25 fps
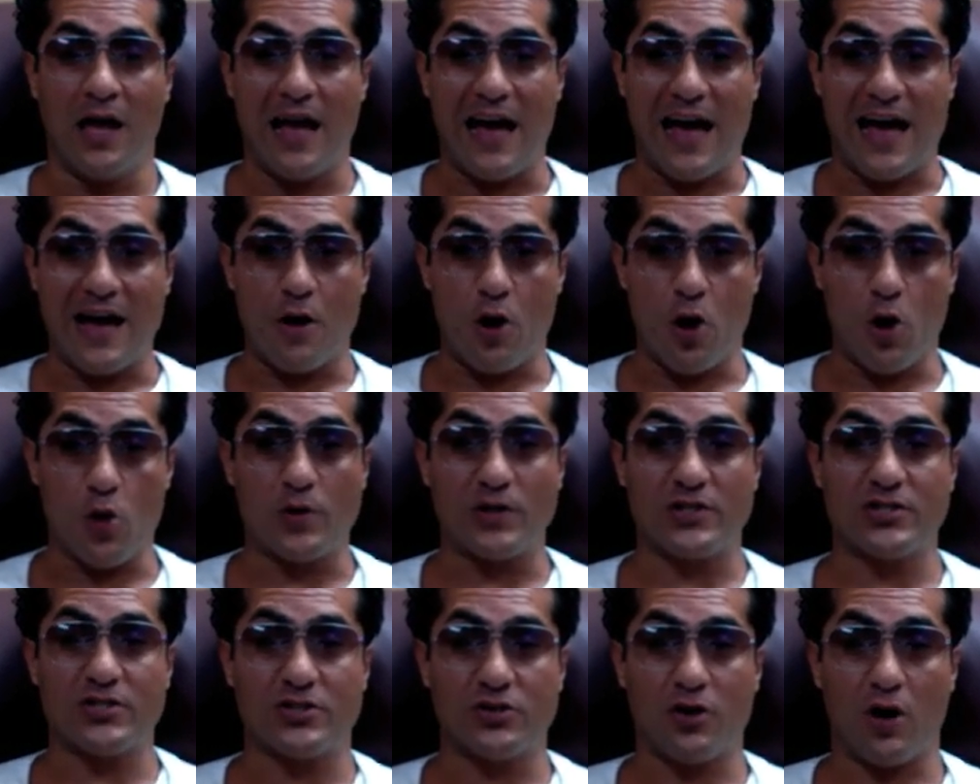I
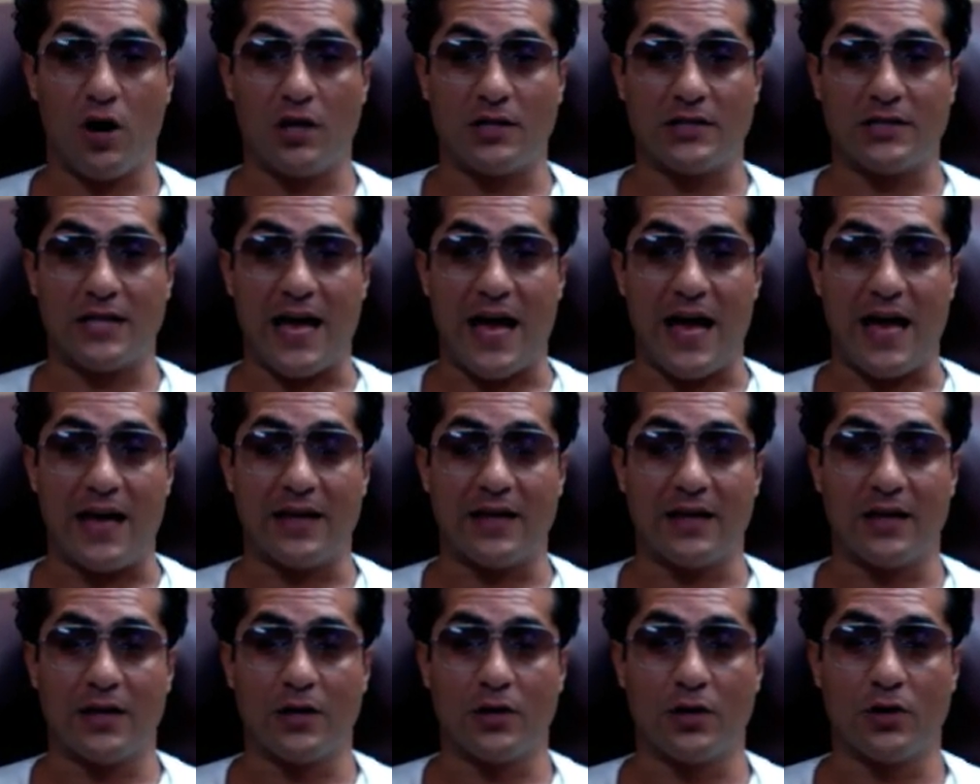always thought that,
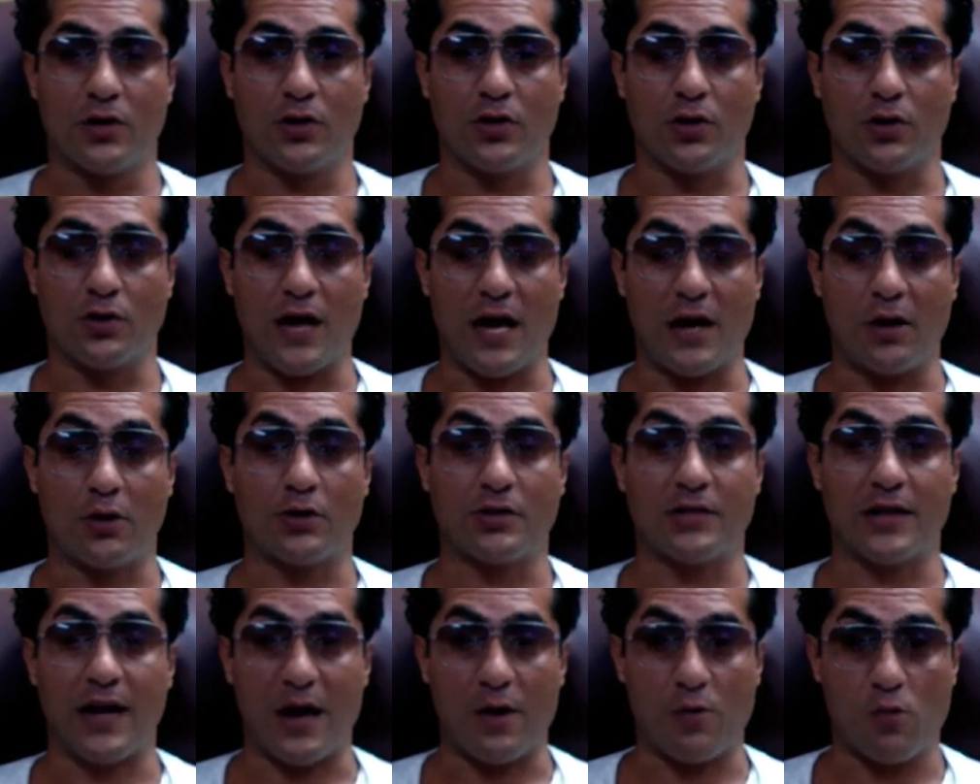you know, not only
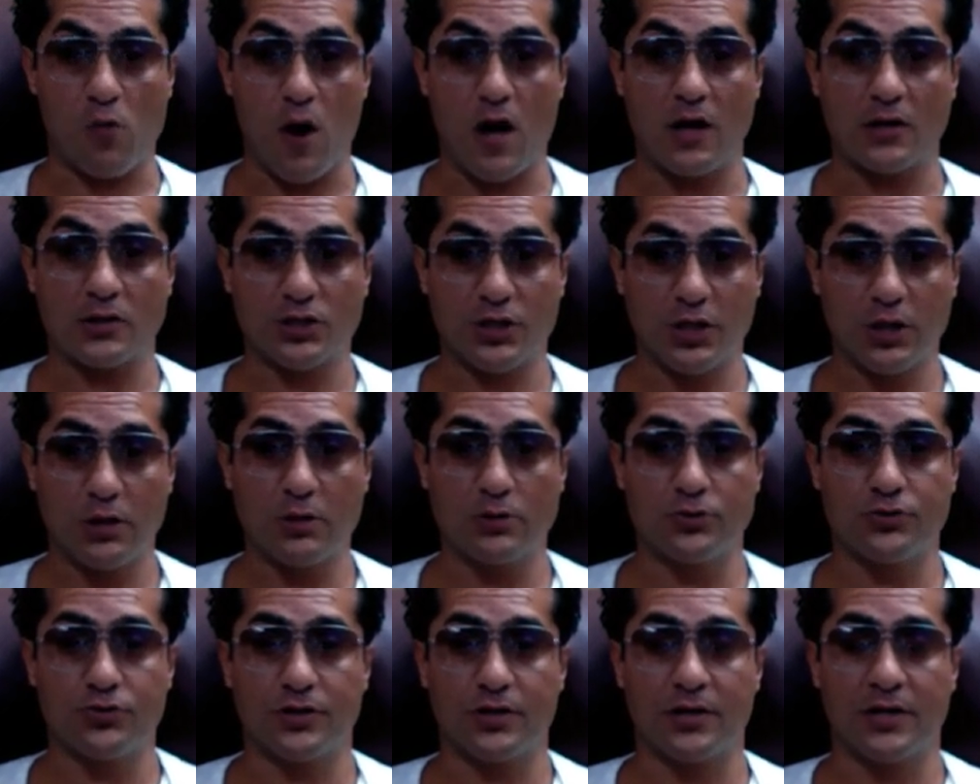did I want
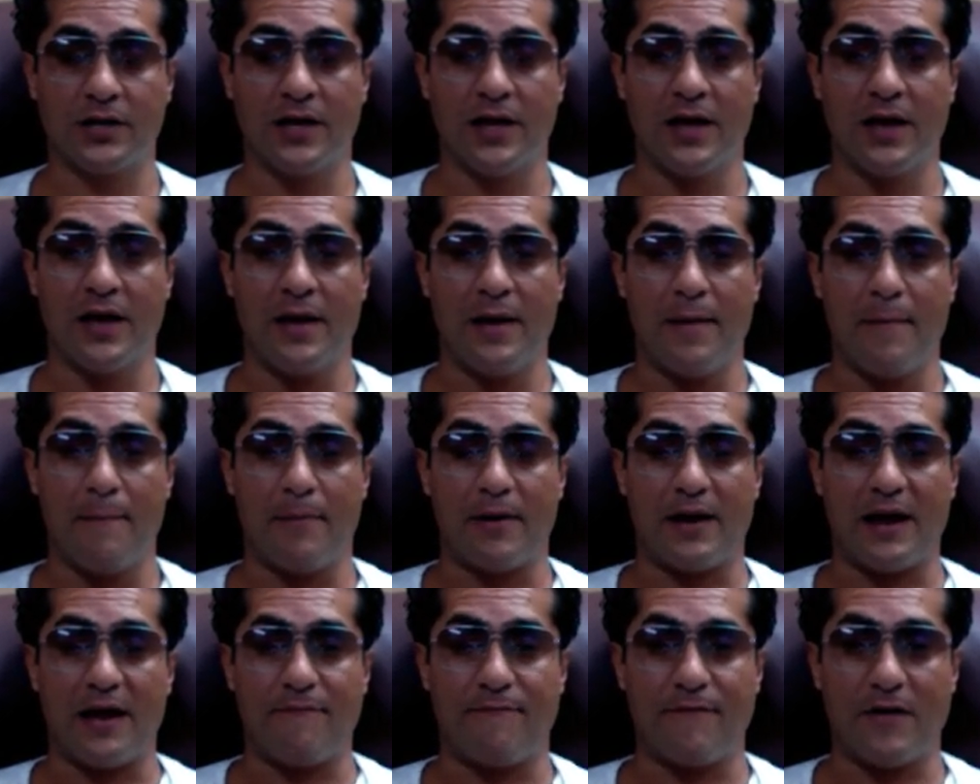children,
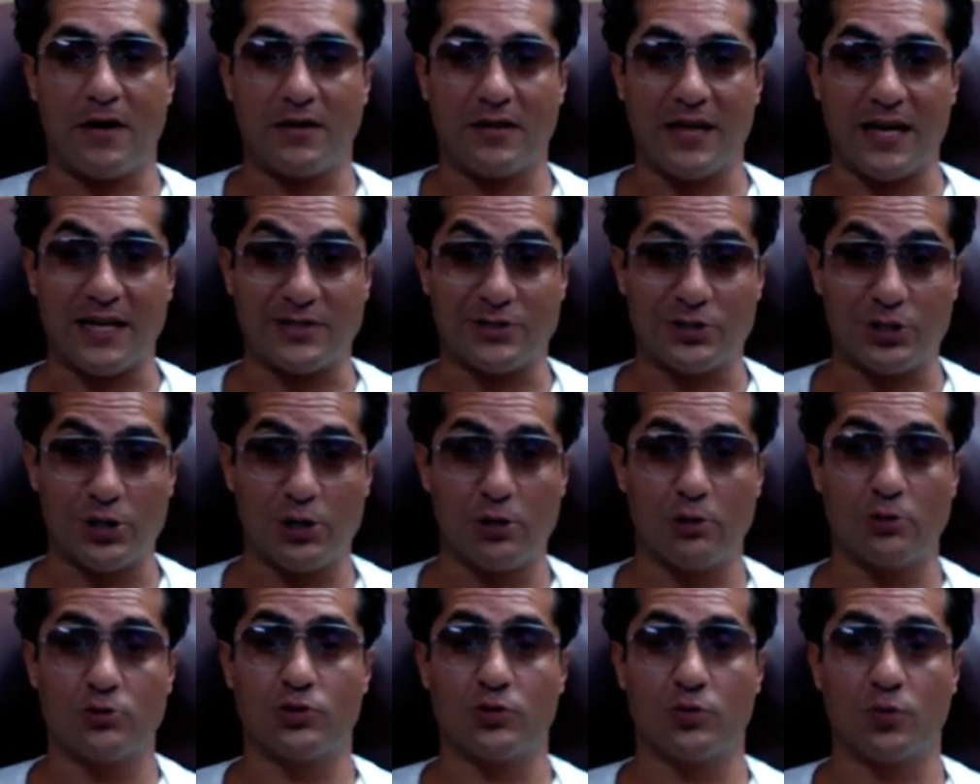but I felt like
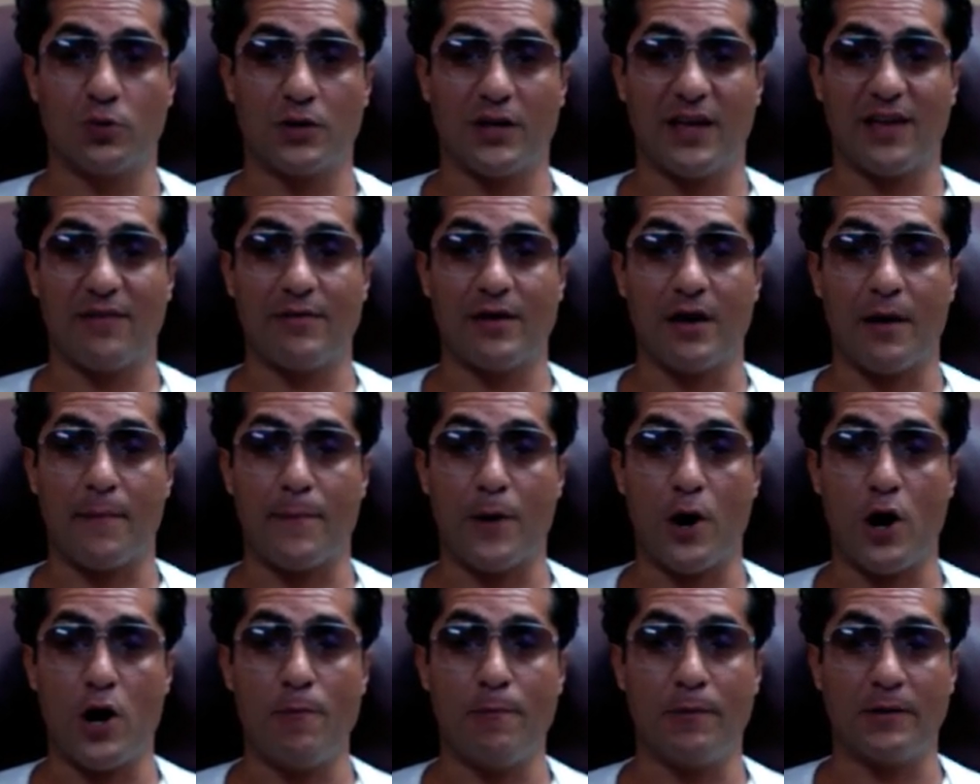children would give me a
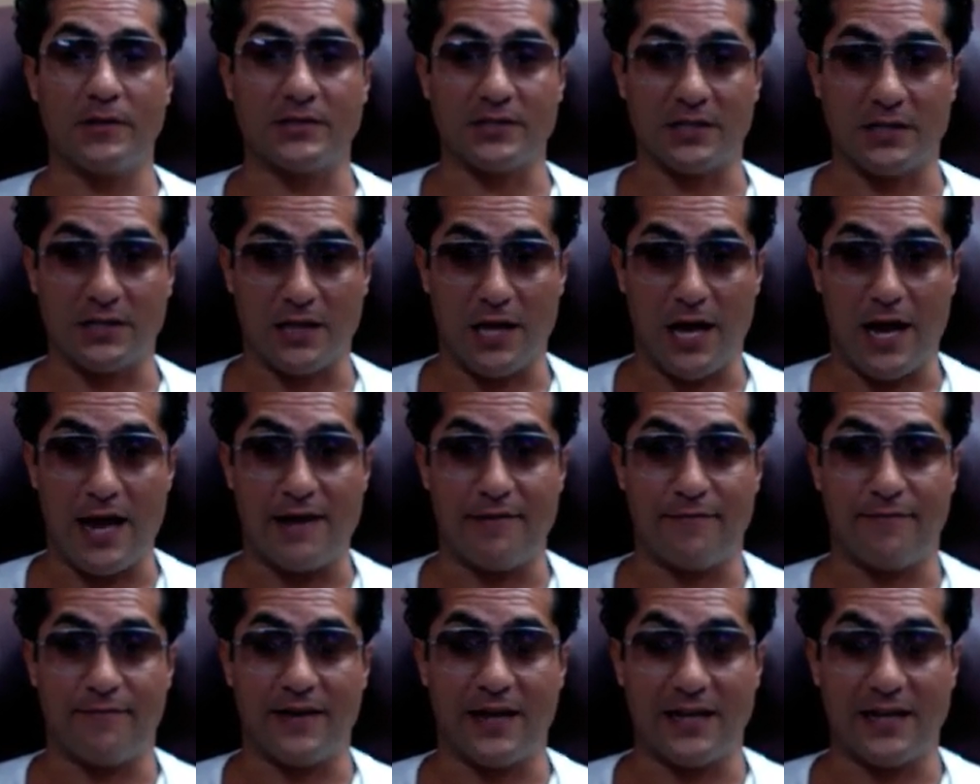purpose in life.